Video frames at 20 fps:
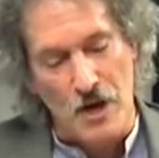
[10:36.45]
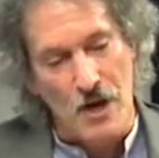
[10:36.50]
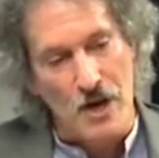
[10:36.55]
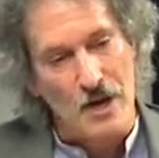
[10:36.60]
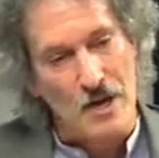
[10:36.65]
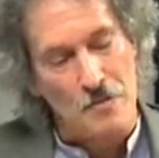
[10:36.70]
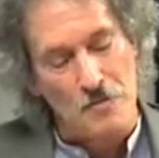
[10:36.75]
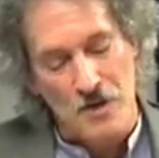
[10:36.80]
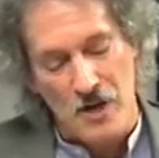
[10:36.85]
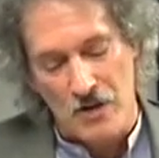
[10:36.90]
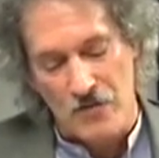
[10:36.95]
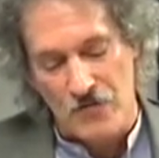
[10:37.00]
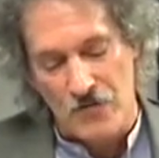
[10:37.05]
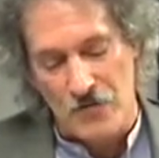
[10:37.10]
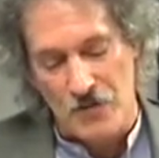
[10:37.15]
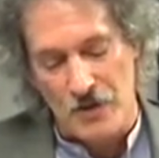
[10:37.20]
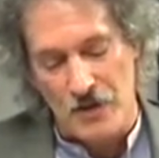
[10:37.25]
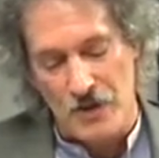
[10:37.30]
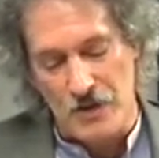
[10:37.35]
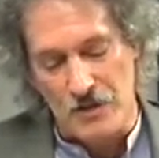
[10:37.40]
I am not
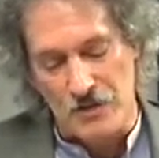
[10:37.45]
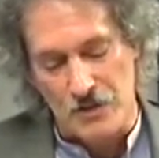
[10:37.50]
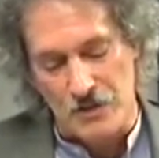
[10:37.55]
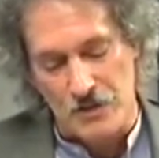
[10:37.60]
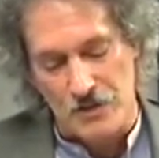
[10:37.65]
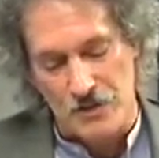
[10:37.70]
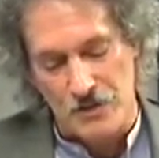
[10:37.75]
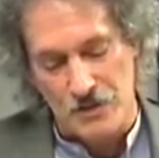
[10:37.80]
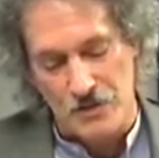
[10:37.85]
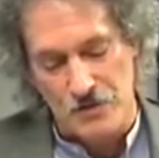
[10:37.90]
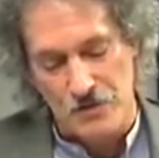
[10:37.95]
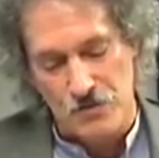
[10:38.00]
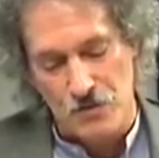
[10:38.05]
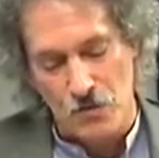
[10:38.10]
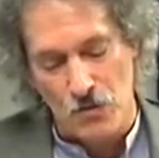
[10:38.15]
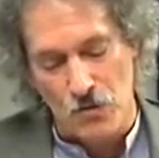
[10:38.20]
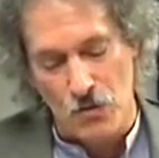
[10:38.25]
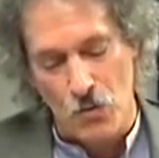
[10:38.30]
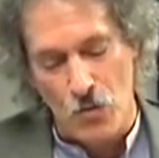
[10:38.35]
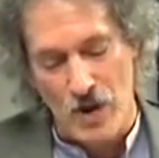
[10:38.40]
from the East
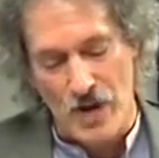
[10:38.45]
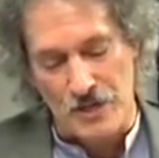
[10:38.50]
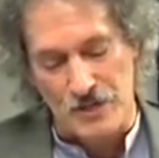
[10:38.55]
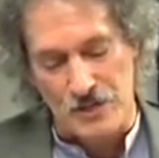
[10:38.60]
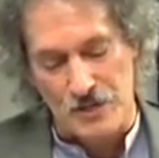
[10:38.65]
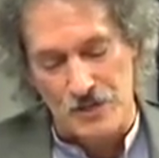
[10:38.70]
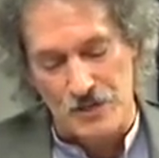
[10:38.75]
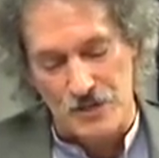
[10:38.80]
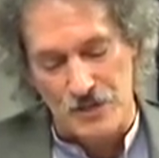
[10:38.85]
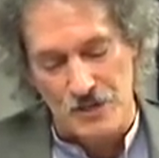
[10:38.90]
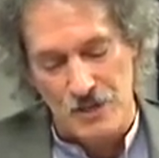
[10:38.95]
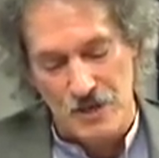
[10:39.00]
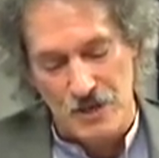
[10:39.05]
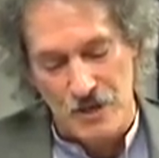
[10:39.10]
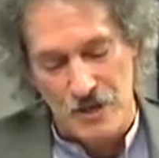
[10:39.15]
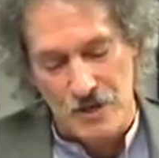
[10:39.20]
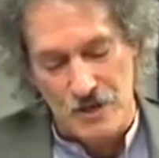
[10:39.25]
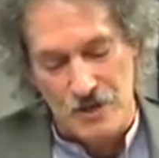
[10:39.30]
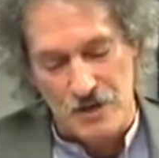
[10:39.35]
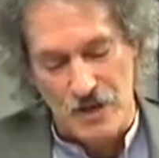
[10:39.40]
or the West,
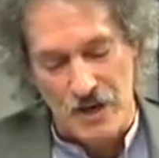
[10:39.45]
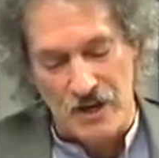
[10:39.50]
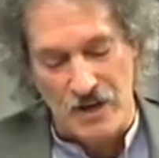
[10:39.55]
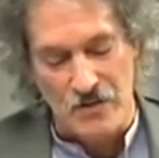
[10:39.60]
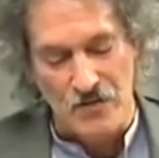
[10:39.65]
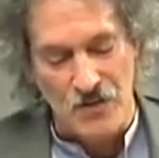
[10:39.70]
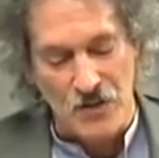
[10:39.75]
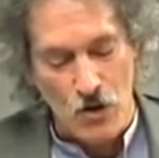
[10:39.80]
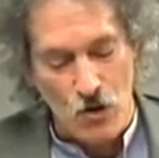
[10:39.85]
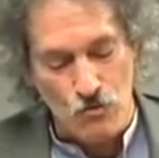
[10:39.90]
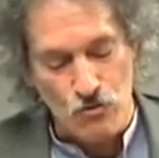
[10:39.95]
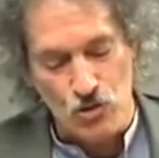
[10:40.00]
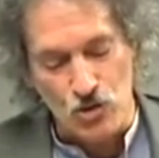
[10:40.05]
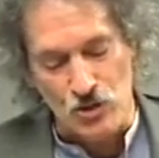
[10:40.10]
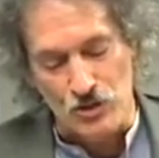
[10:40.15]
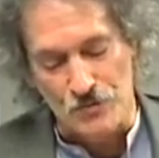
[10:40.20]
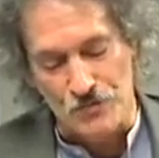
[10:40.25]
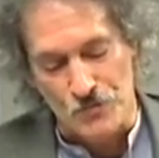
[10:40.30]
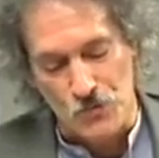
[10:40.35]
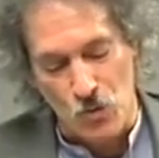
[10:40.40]
not out of the
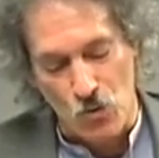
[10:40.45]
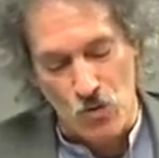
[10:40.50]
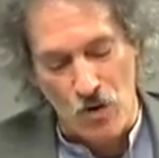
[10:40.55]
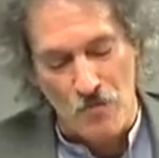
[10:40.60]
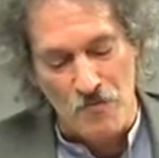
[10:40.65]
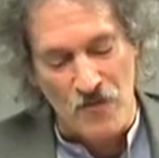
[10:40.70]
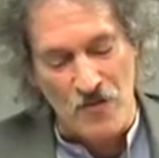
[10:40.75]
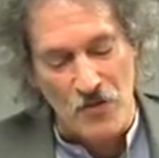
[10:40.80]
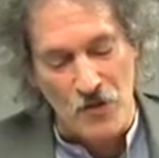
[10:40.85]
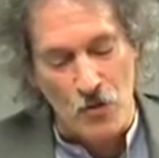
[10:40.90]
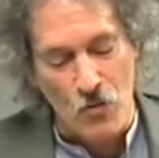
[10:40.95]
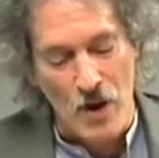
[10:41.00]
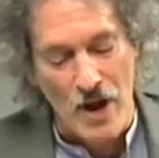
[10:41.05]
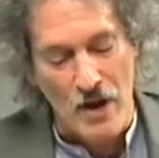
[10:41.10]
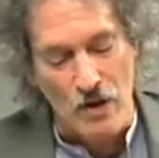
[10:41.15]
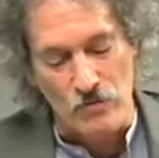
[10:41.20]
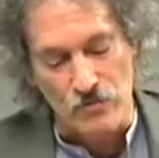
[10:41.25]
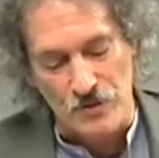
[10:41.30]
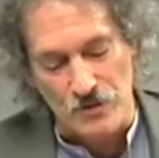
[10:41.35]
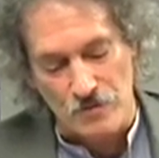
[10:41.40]
ocean or up from the
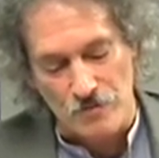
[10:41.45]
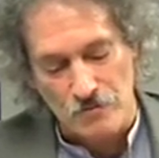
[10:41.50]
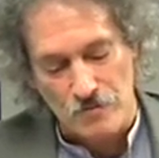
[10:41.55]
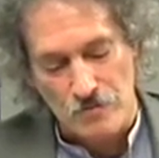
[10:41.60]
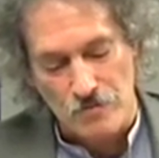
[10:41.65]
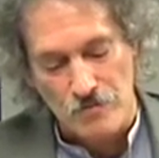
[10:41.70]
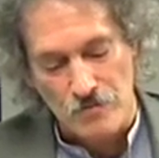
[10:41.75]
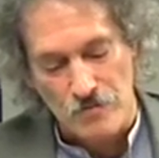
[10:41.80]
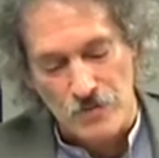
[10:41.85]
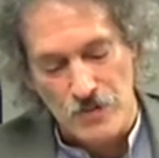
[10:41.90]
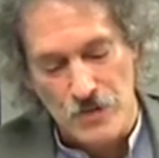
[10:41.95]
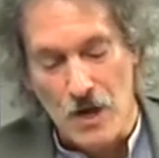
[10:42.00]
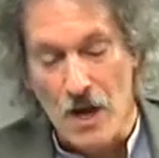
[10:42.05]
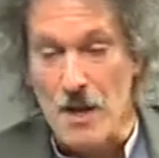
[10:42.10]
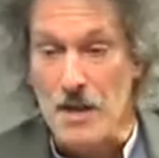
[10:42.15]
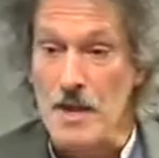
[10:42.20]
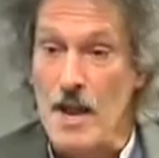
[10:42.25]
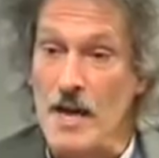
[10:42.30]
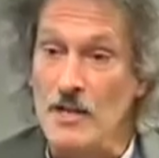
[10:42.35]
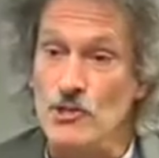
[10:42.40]
ground,
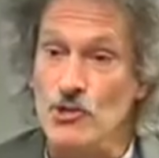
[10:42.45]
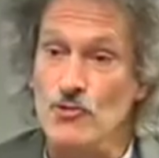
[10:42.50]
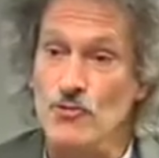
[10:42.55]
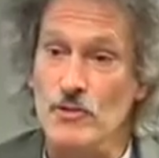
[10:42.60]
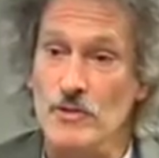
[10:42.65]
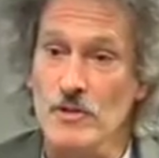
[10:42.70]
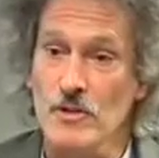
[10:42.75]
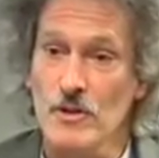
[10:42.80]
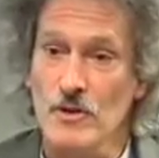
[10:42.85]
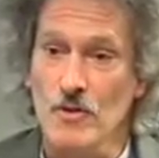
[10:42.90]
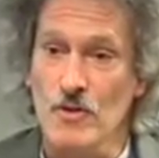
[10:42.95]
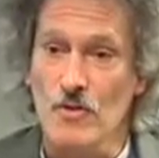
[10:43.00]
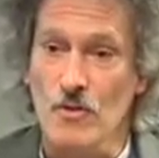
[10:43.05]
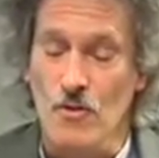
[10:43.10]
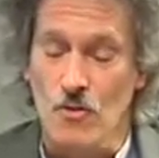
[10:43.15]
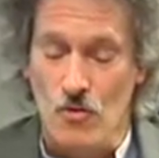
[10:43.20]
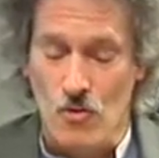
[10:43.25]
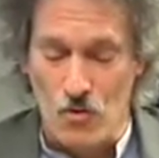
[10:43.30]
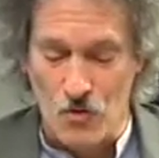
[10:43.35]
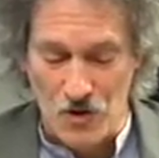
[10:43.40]
not natural
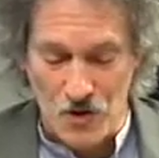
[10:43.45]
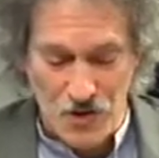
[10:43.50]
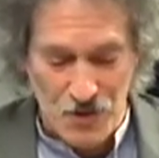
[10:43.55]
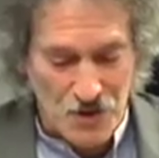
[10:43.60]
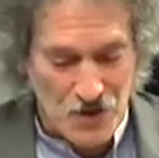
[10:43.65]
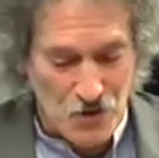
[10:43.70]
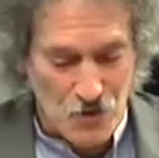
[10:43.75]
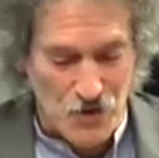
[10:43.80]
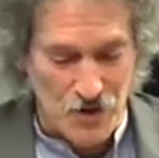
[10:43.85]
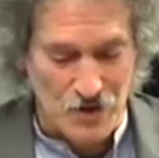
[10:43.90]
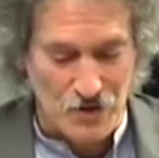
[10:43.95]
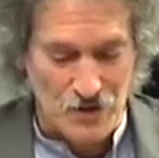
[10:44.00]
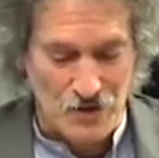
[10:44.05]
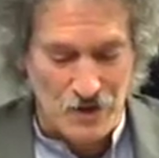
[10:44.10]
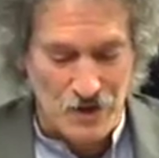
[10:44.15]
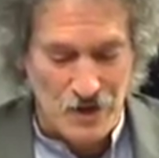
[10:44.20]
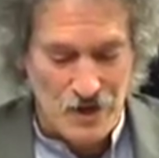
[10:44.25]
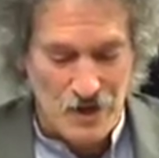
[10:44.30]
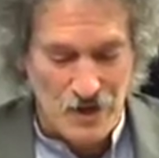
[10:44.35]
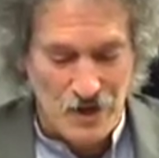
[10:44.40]
or ethereal,
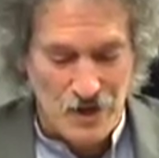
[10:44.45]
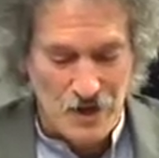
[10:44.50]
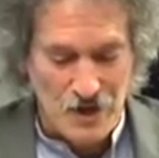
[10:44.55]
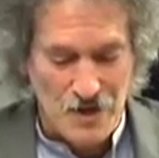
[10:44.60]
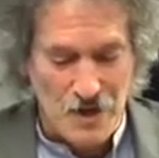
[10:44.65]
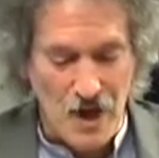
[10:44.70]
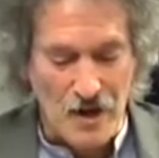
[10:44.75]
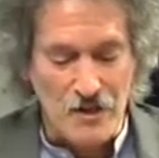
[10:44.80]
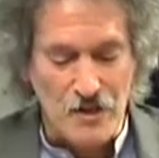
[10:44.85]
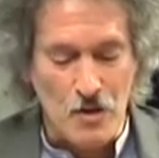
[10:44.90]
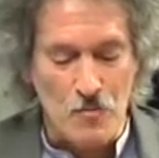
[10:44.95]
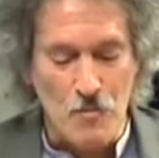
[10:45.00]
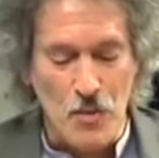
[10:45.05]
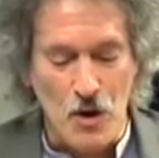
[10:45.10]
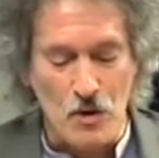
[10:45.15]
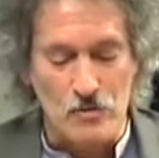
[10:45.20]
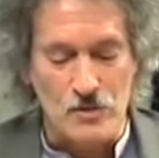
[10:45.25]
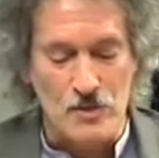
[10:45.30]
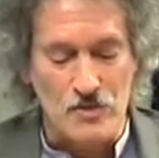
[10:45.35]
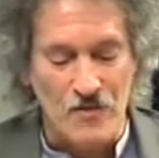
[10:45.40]
not
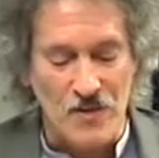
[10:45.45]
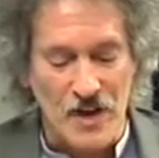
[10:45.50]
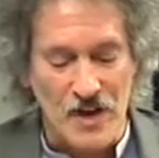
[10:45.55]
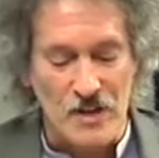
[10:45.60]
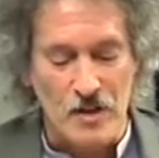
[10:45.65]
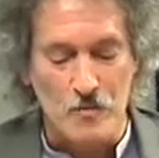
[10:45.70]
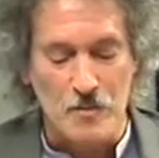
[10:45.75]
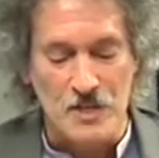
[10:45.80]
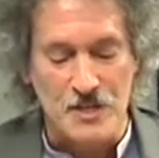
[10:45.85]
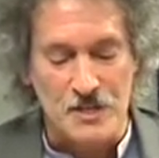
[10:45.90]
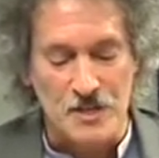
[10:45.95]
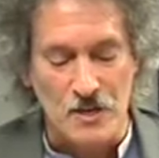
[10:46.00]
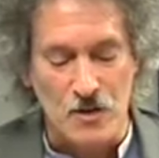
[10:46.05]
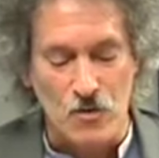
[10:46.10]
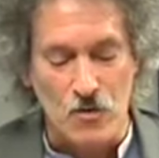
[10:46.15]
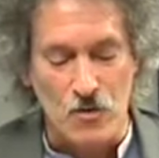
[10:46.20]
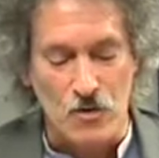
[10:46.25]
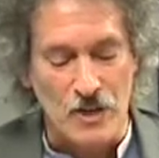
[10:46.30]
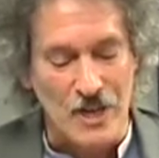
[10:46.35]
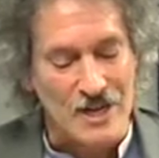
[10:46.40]
composed of elements at
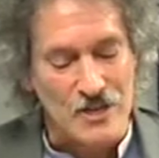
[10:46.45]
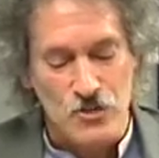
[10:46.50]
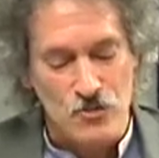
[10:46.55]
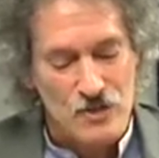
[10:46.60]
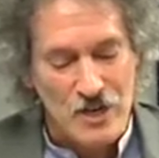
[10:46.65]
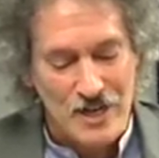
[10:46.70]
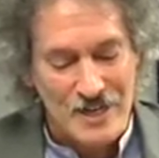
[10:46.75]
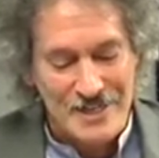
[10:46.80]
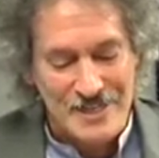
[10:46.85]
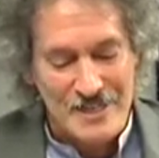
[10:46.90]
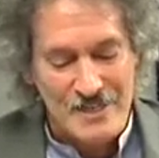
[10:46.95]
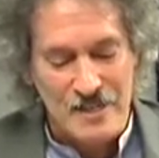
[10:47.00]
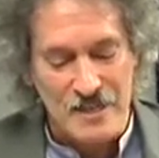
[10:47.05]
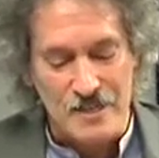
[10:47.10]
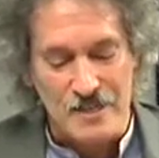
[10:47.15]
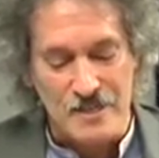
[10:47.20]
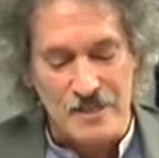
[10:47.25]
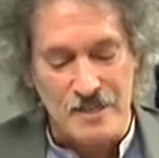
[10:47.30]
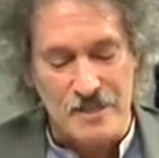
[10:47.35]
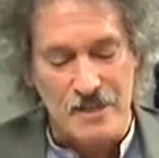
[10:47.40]
all. I do not
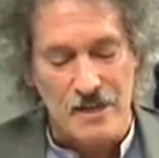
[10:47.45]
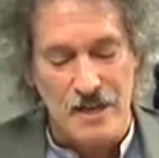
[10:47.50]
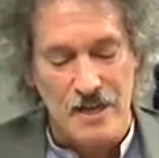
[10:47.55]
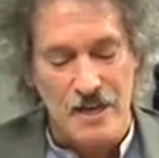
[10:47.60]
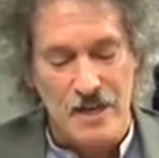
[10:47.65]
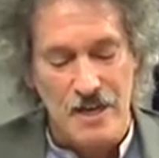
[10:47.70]
exist.